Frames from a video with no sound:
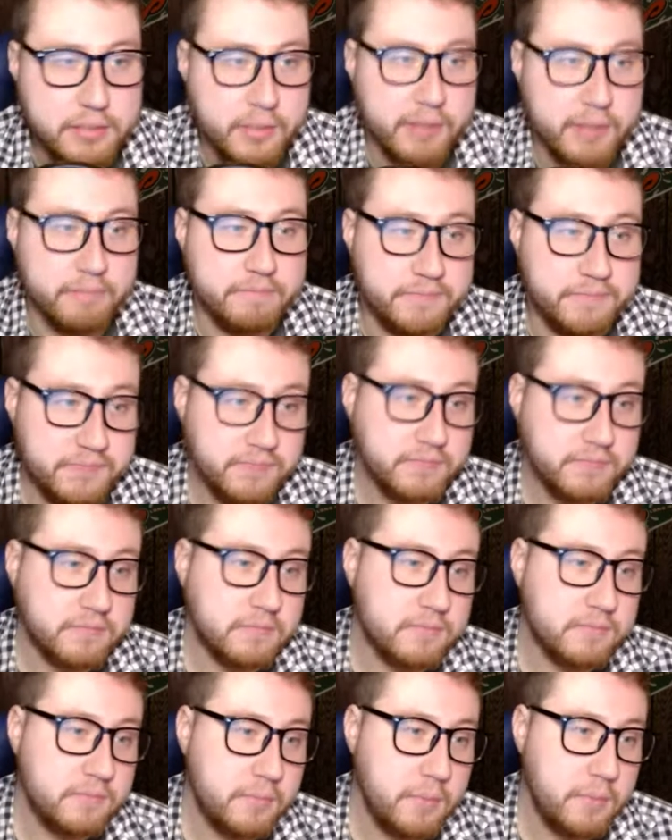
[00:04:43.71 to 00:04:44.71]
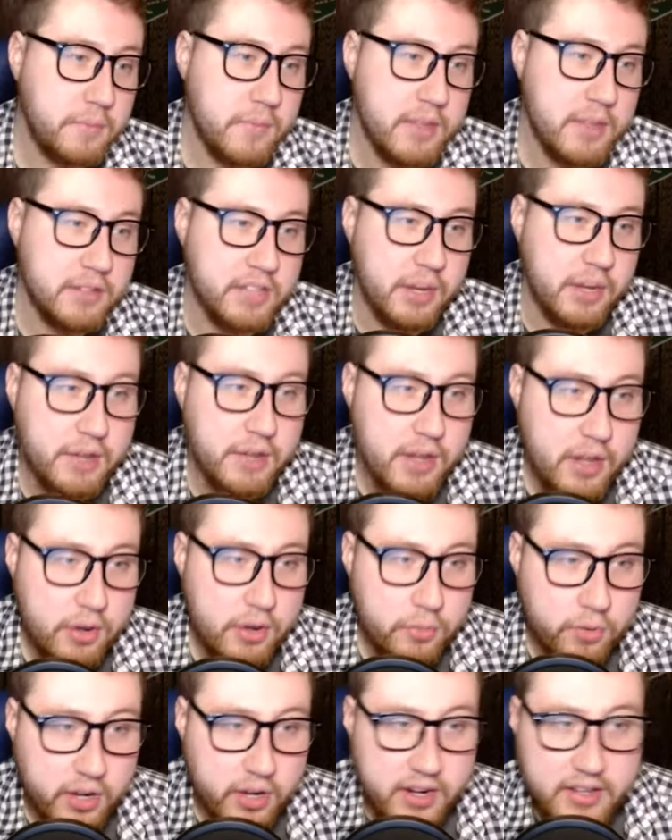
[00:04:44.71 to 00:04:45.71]
But so
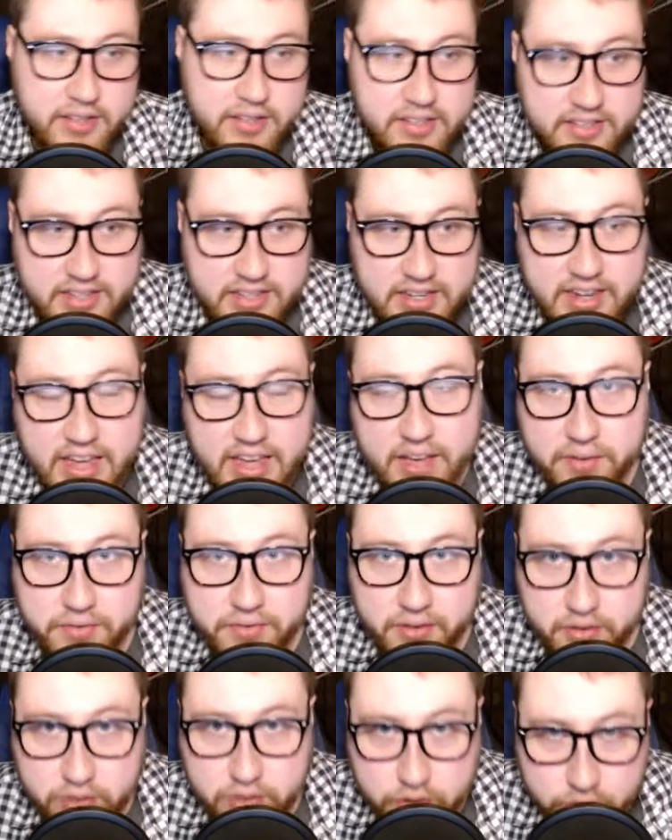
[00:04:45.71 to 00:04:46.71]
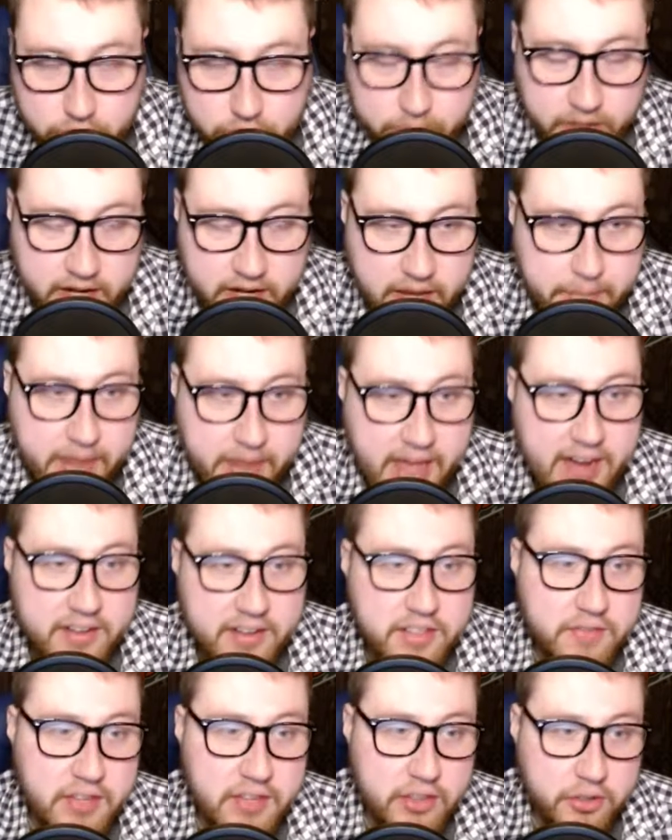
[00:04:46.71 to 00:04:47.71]
we're going to indeed have Cooper Kupp
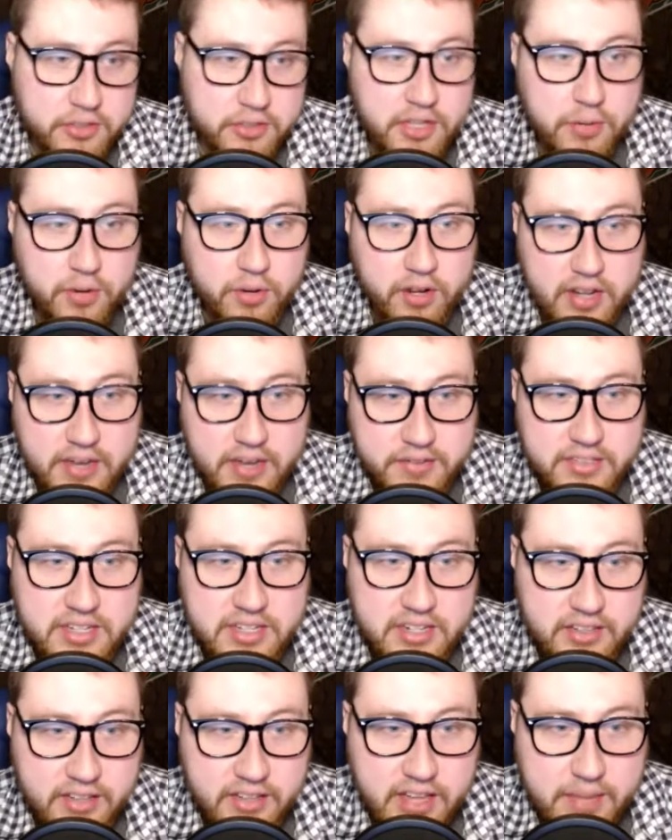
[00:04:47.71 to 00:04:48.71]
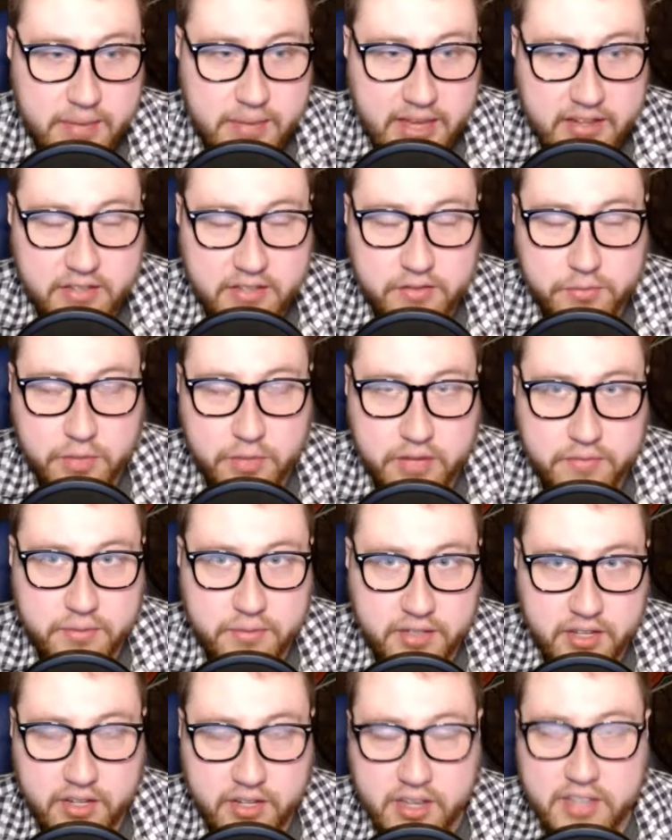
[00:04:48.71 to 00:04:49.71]
active. It looks like we're going to have CeeDee Lamb active as well from
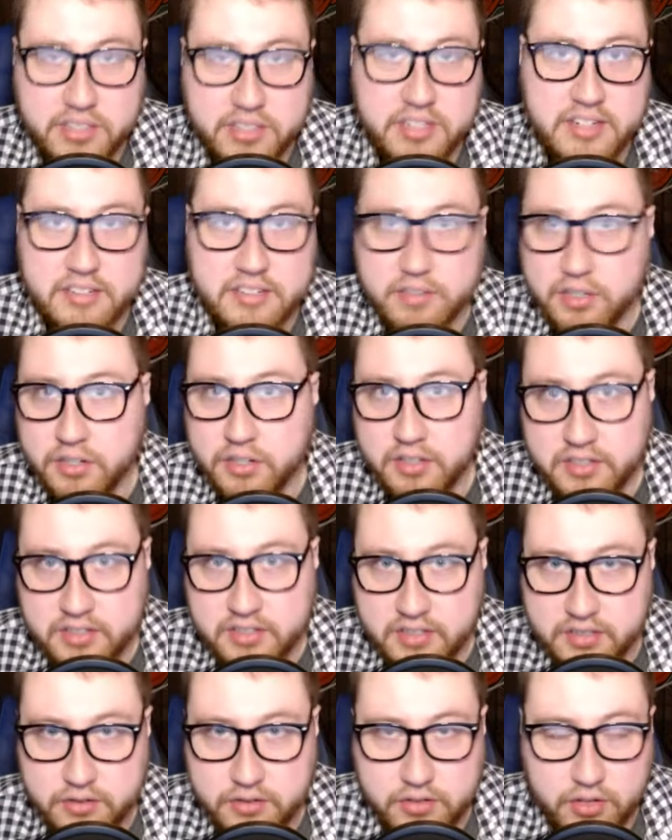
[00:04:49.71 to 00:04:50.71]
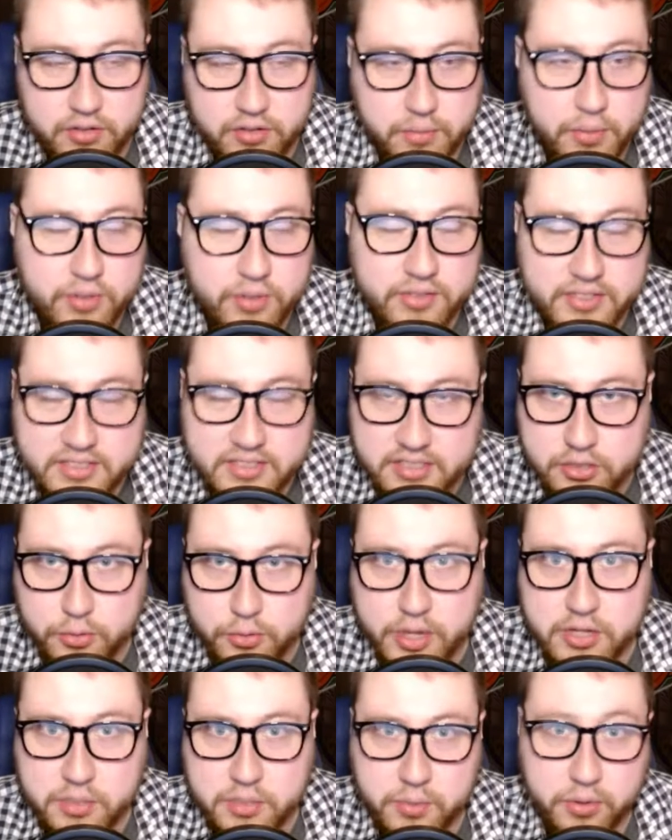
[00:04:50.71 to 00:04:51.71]
the concussion. He's turning this into, they're both listed as
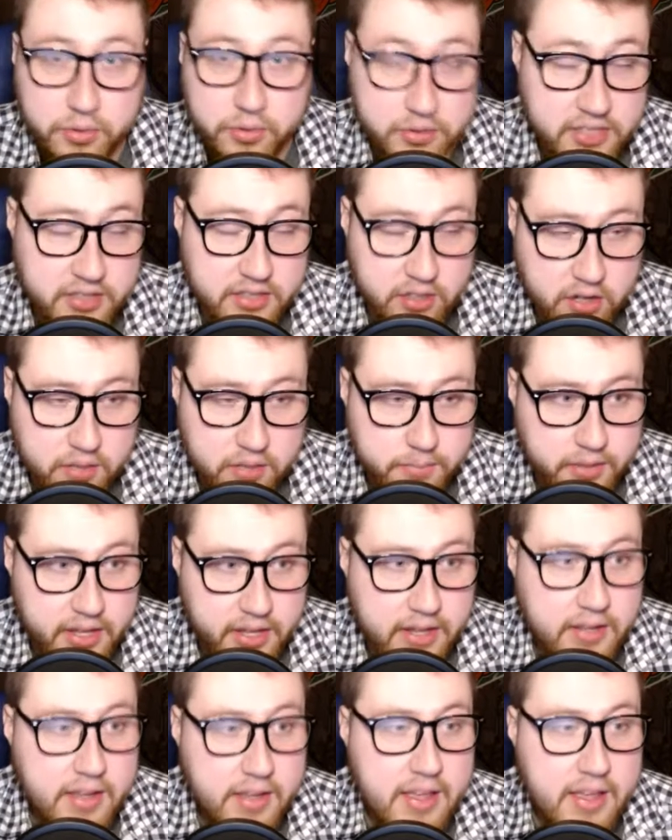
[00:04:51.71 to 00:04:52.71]
questionable. It looks like they're going to play.